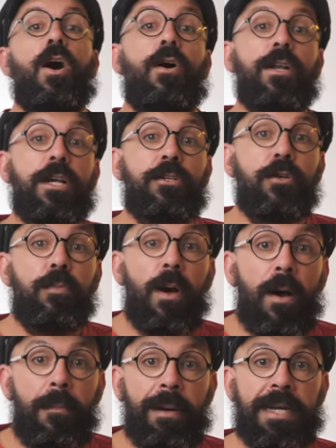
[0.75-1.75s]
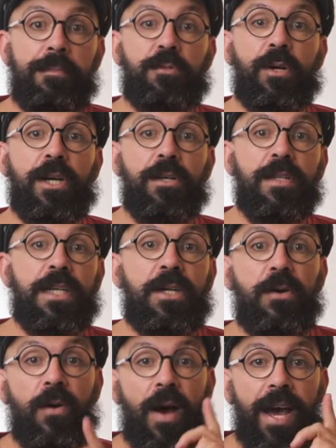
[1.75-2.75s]
Hola YouTube, my name is Ricardo
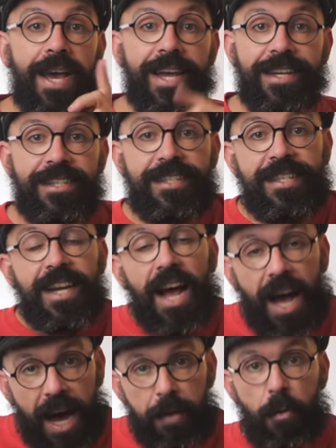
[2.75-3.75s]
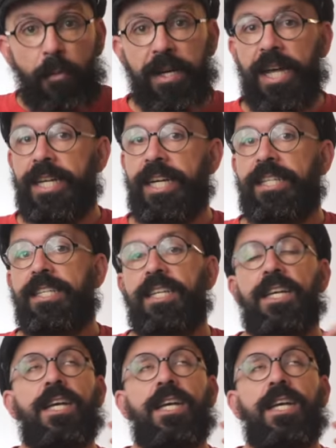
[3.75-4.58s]
Lino and I'm a wheel addict.